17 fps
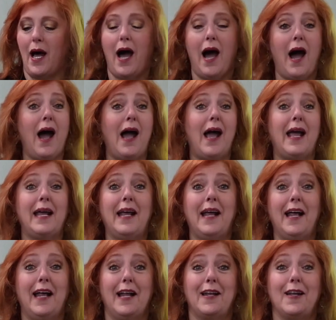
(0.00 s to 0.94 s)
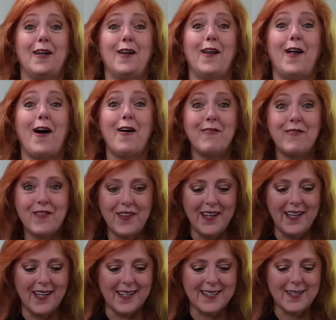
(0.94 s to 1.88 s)
But I
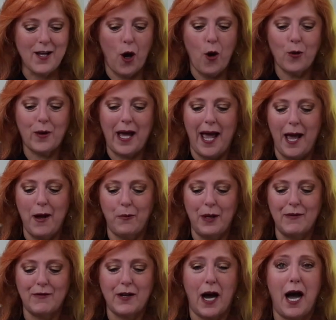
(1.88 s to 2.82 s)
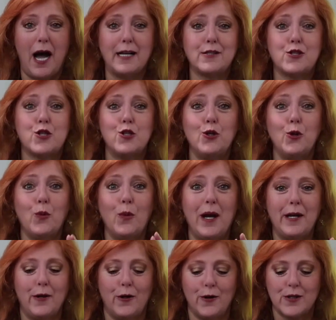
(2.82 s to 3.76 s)
love this. Okay, we've got
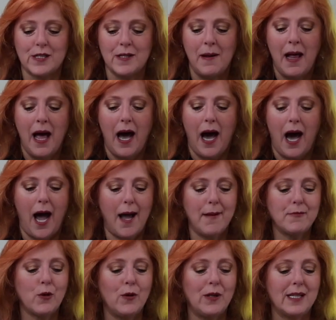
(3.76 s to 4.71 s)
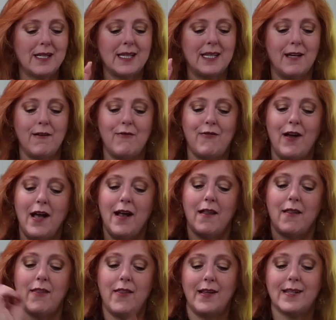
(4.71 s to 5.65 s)
2 winners. I'm going to
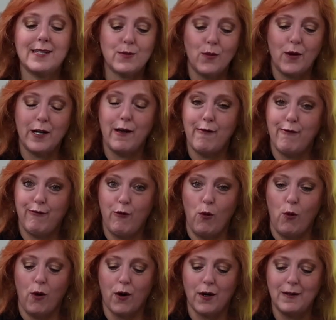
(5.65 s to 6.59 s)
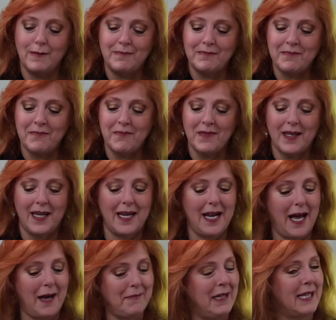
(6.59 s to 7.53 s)
give this one a 4,
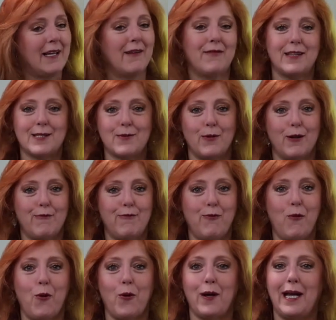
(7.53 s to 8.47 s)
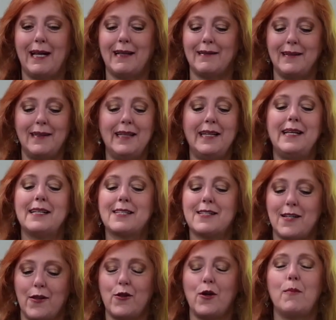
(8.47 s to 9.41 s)
and I'm going to give this one a 4. At
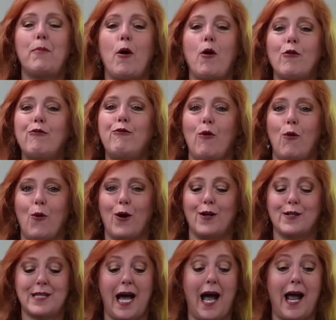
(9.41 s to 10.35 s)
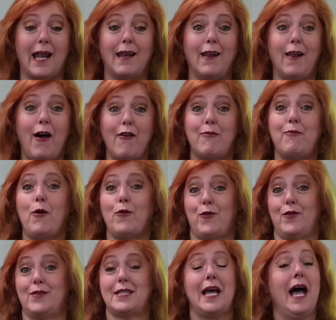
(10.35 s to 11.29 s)
least they're both 4s. I
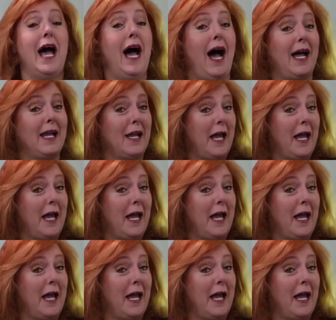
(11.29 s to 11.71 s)
love both these.